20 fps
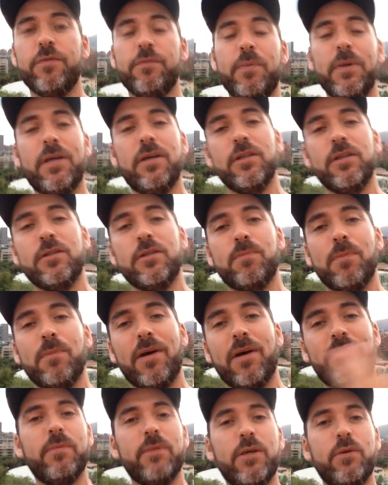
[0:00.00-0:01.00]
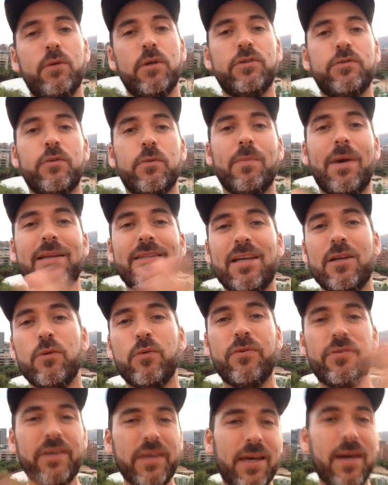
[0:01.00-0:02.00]
because my family was from
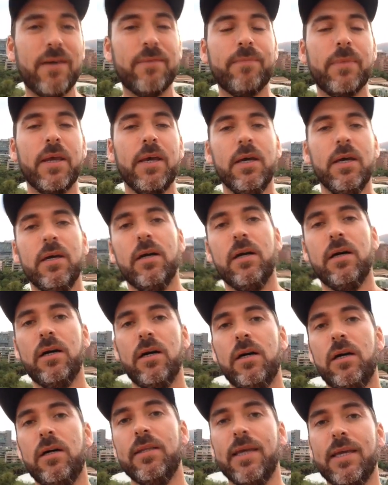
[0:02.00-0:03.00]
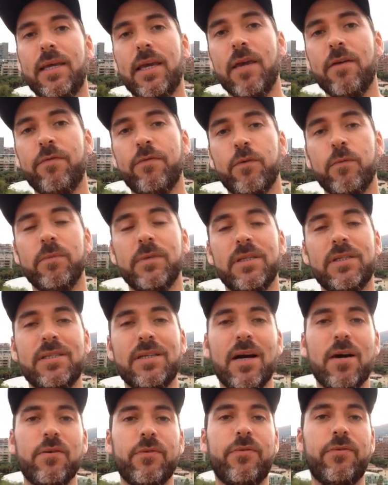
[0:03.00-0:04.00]
Andalucía. They came from the
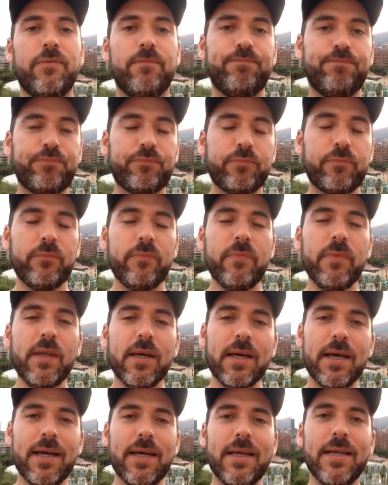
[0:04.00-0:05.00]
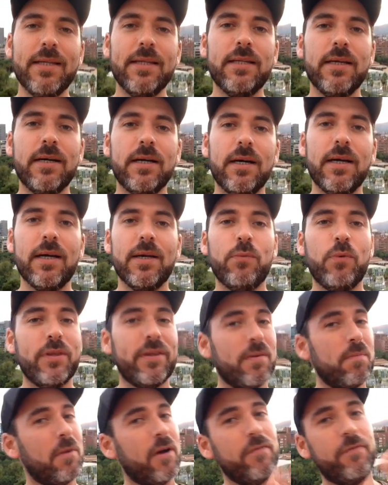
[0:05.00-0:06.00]
south. And
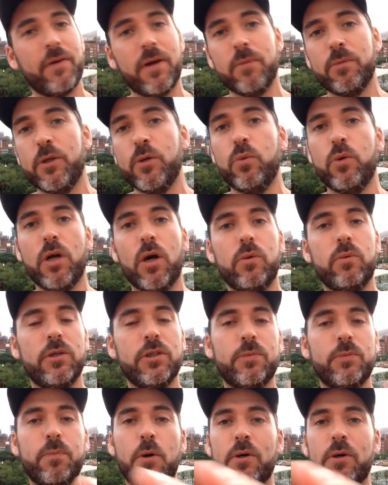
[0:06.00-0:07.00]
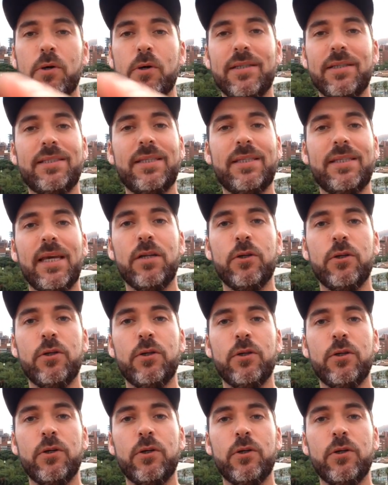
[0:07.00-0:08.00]
within my family, we always spoke Castellano.
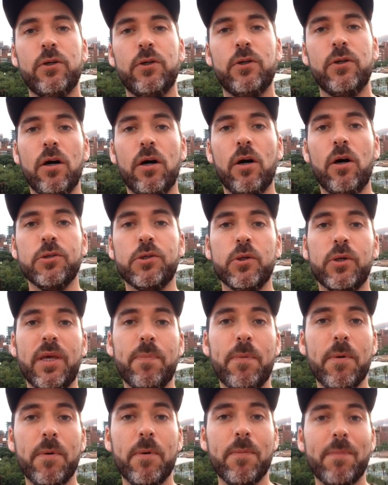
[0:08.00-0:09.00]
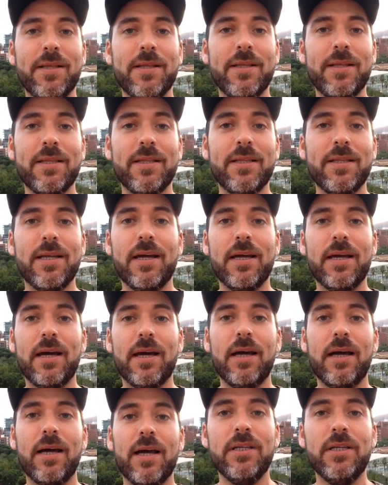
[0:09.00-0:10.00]
Also, keep in mind that I
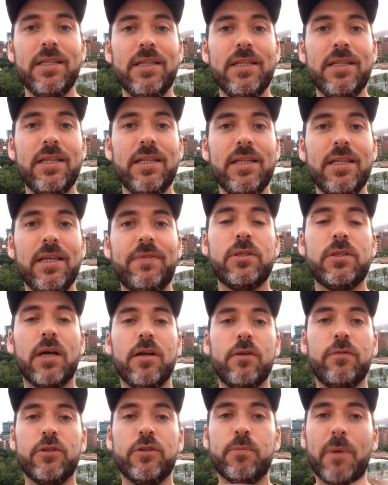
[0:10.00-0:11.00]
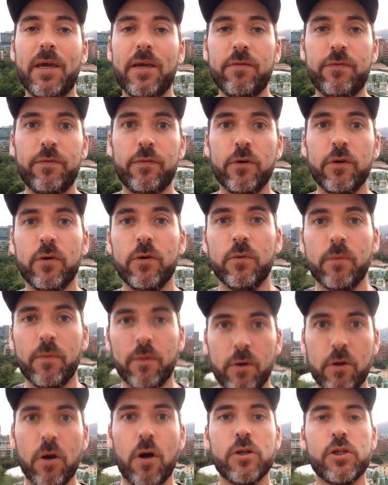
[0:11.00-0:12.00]
actually lived outside of Spain for a
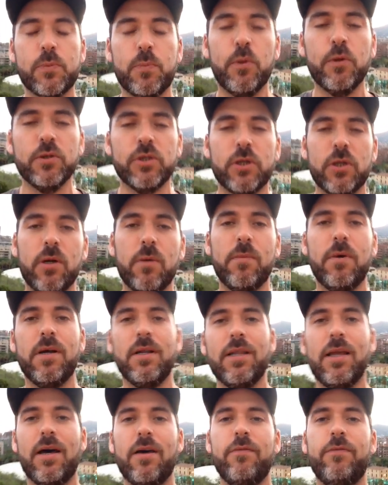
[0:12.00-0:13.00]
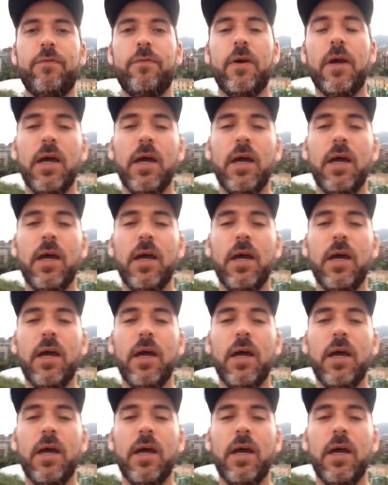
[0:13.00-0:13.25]
large portion of my life.